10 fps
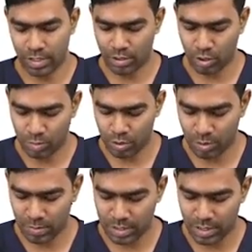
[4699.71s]
This
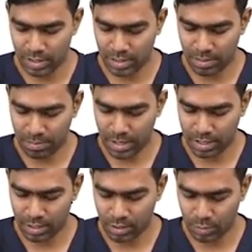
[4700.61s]
chromosome is the
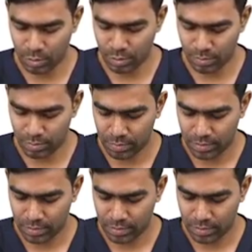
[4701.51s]
marker chromosome.